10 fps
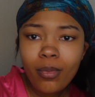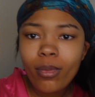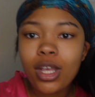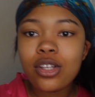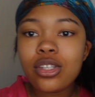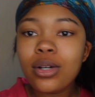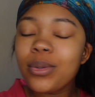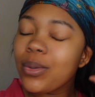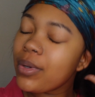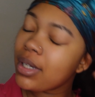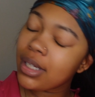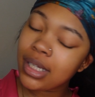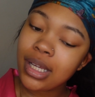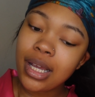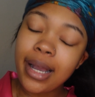So
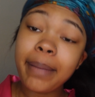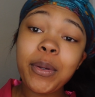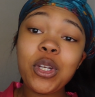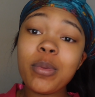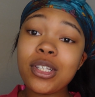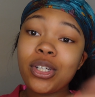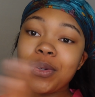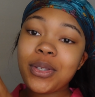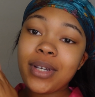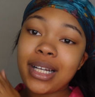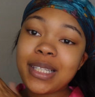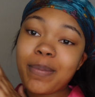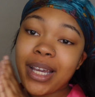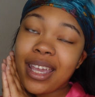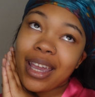I'm going to be showing you guys
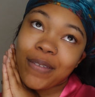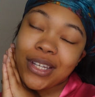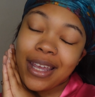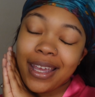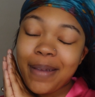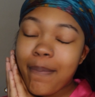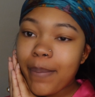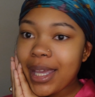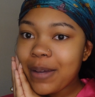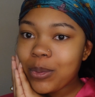my everyday makeup